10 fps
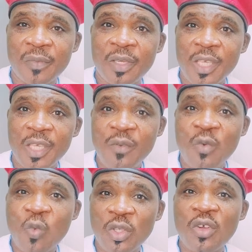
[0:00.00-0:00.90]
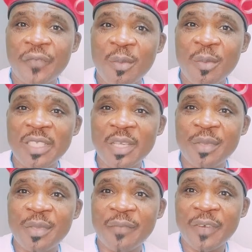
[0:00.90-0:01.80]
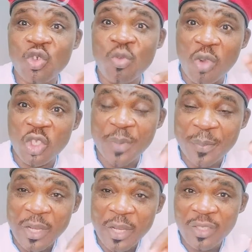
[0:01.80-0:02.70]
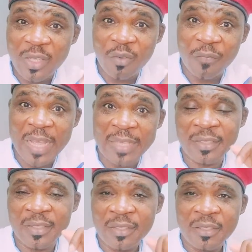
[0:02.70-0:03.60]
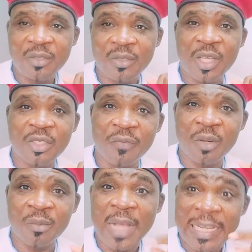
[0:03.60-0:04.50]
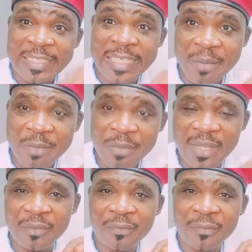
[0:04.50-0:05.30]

If you want your freedom as a Biafran, you must prepare yourself to fight to get your freedom. And the time is now.